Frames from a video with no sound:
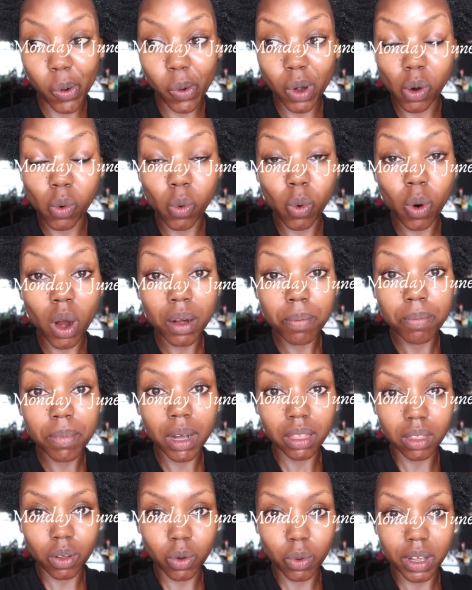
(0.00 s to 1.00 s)
we're one
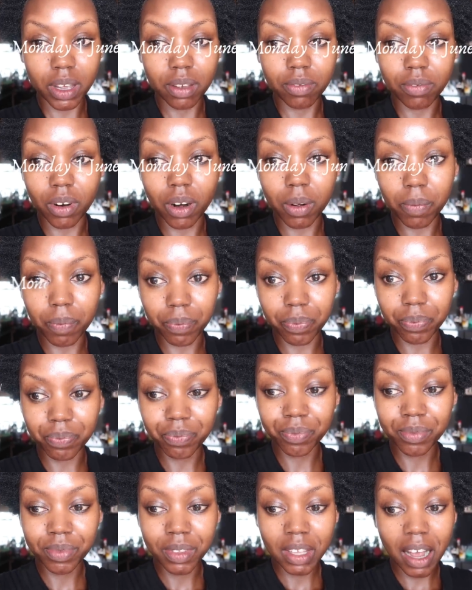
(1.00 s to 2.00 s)
month away from
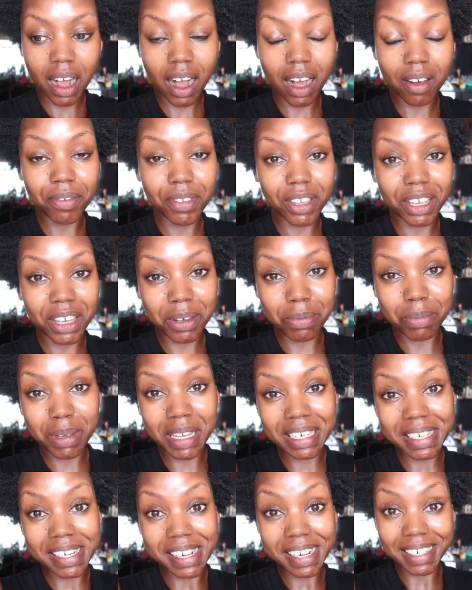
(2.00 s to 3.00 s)
half the year
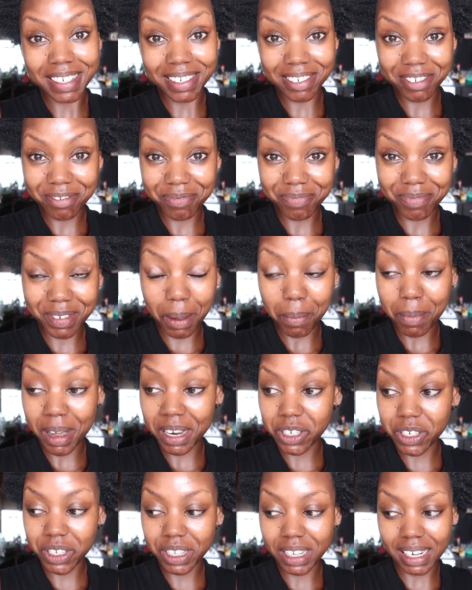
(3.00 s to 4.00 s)
being done
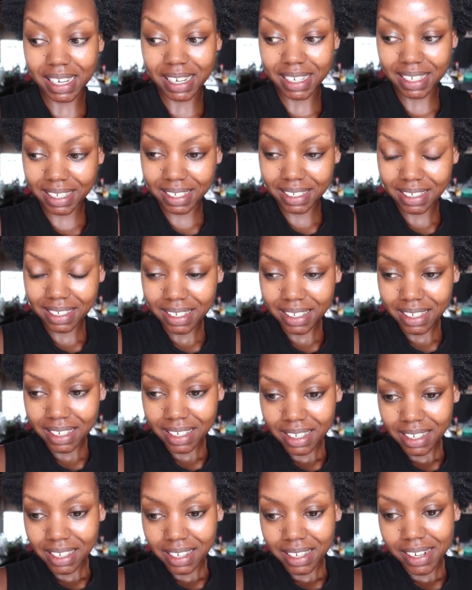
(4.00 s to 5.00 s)
imagine that
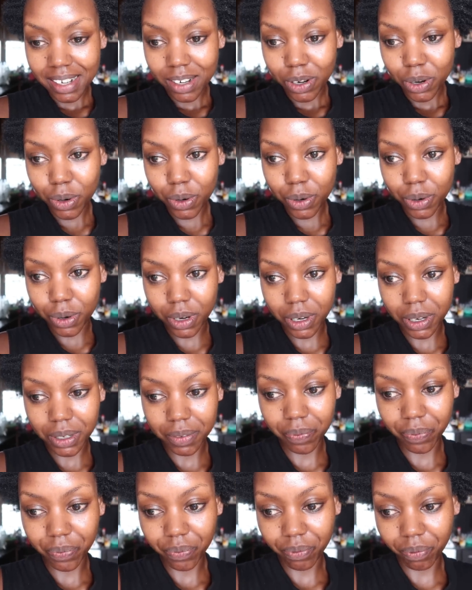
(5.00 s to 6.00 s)
whew
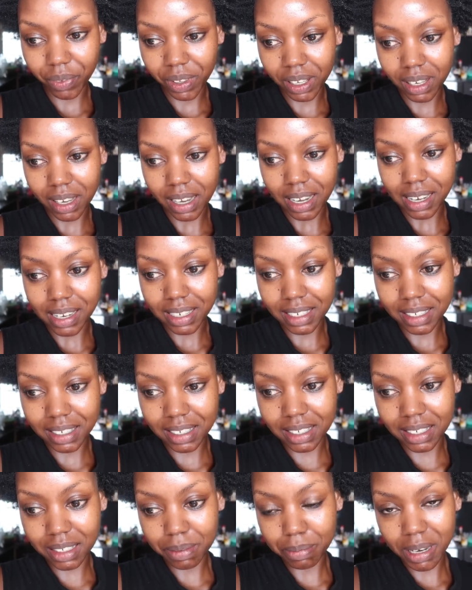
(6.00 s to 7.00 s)
yeah
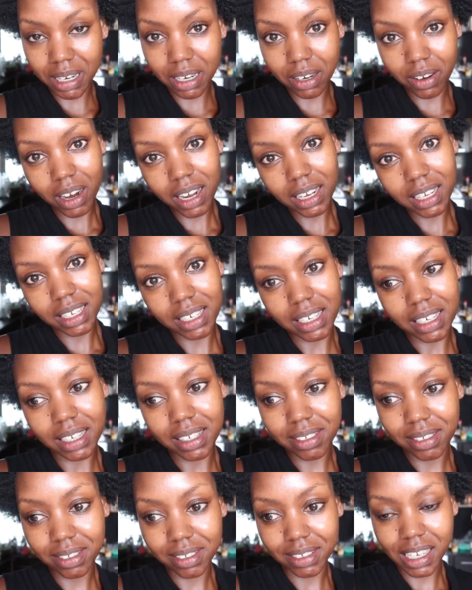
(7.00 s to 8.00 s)
it's madaraka
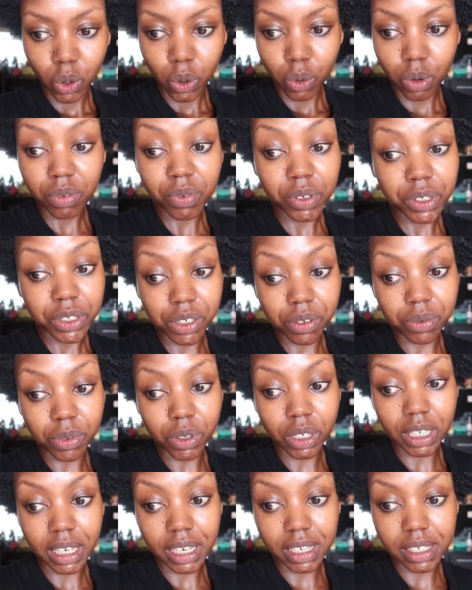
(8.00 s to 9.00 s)
day well first of
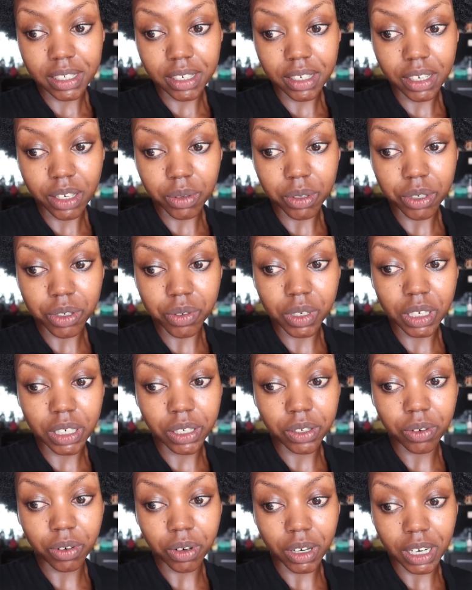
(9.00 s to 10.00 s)
all yesterday was
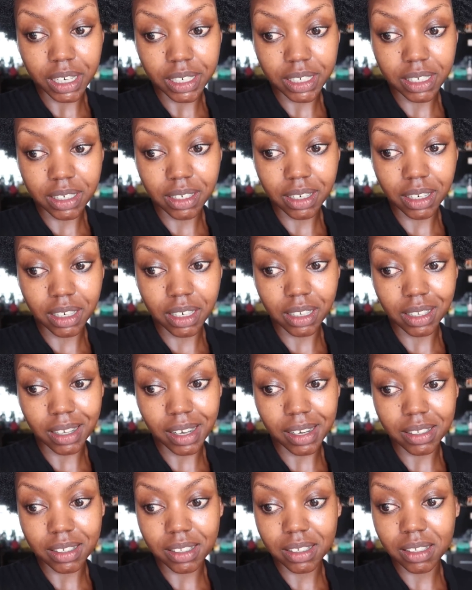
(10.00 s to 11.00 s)
really great getting
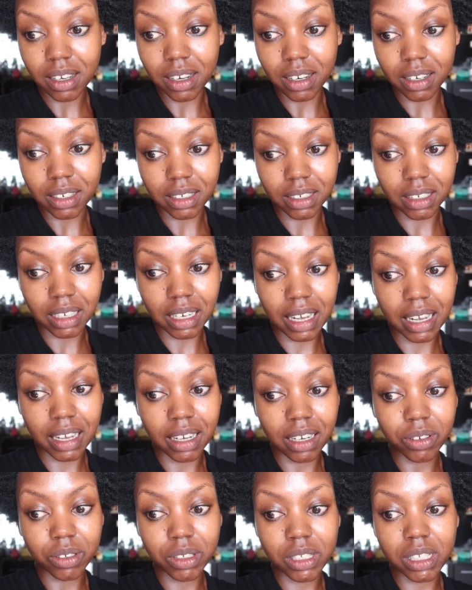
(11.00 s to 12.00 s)
that sun and
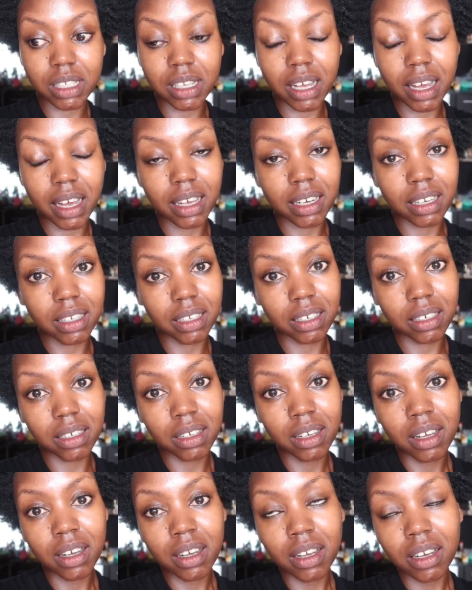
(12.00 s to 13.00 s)
lying outside in the
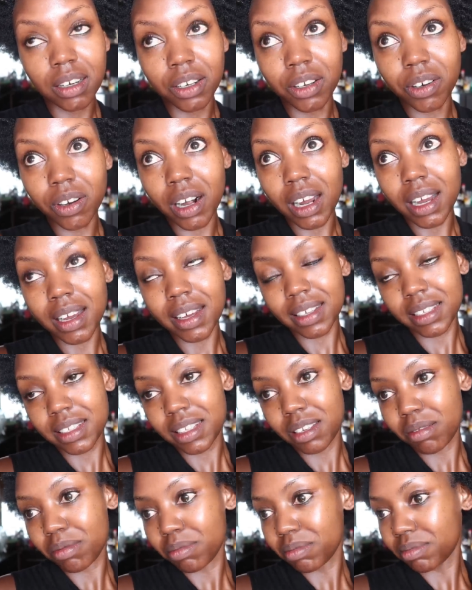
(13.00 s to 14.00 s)

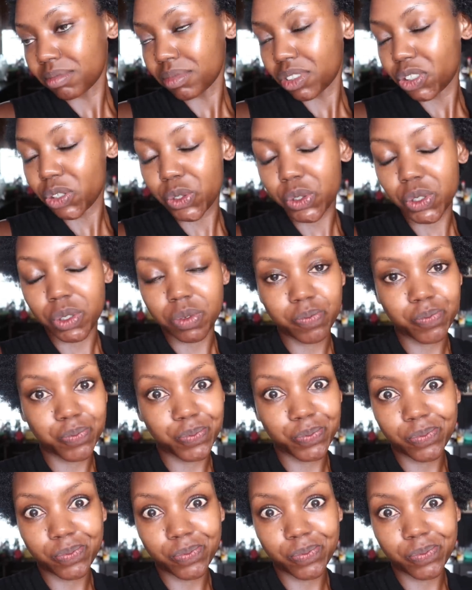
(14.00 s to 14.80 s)
grass and just,